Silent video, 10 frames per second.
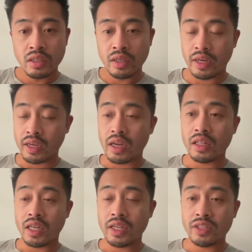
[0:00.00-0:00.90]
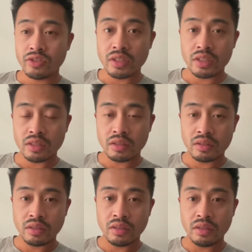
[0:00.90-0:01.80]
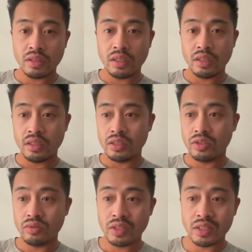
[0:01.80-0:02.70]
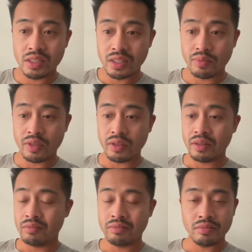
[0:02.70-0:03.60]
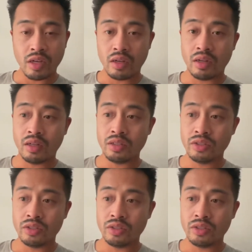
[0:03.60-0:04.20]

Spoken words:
and I got a lot of interest, and this dude didn't seem all